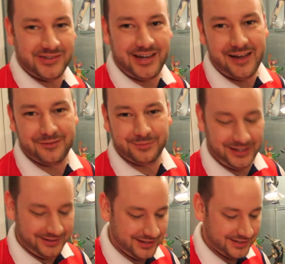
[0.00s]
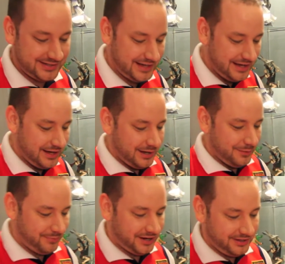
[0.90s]
I haven't played this,
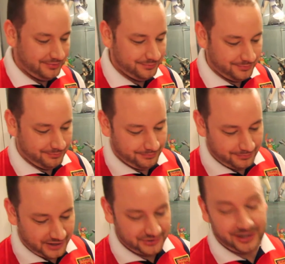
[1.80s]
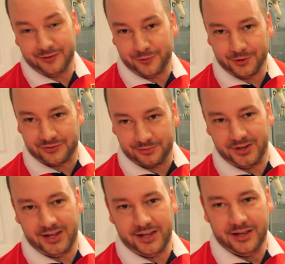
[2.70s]
but my Shining Force 3.